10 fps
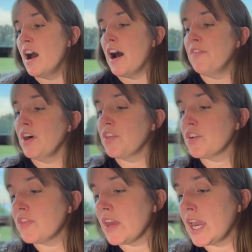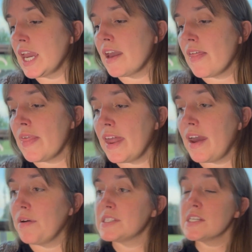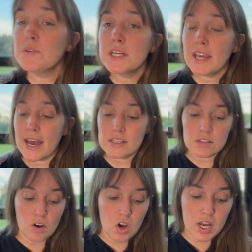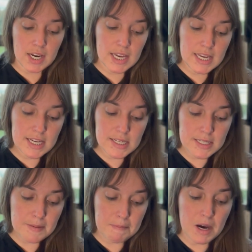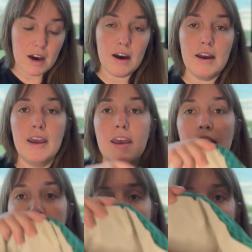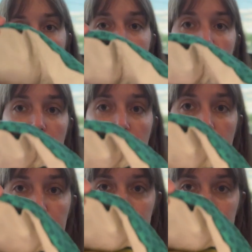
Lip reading: Another thing that I still want to cast on is my Boxy.